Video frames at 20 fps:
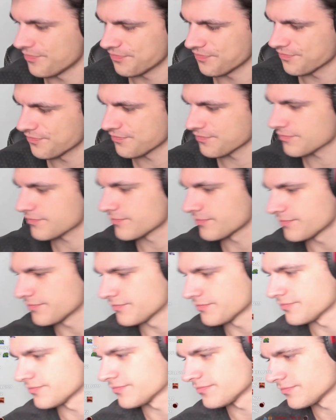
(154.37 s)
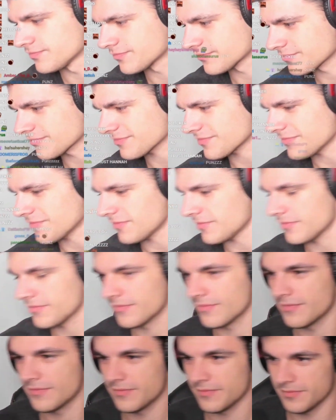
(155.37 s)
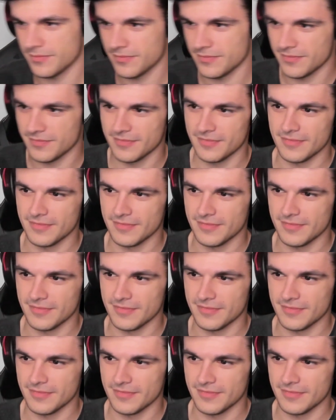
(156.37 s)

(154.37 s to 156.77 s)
Hey. Hey, I did nothing.